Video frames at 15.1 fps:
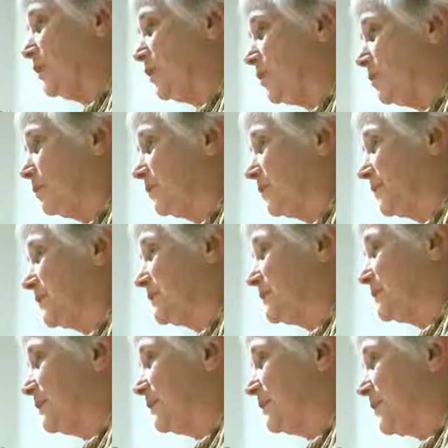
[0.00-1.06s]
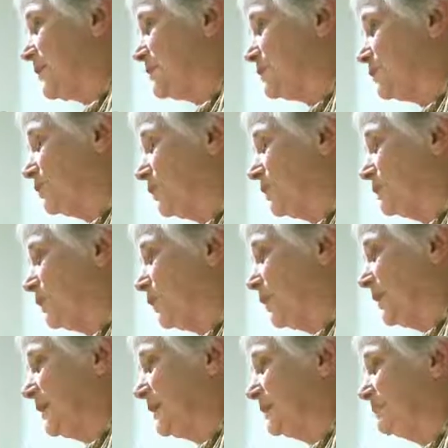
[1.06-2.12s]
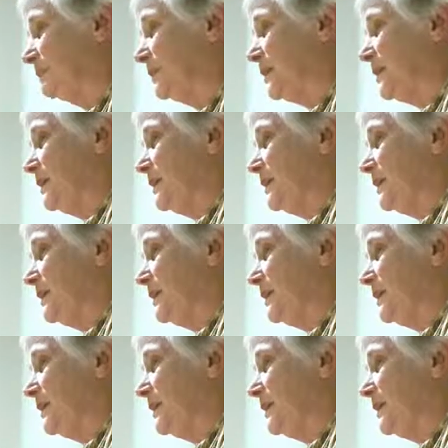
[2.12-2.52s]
horrible things about the high school in Meridian,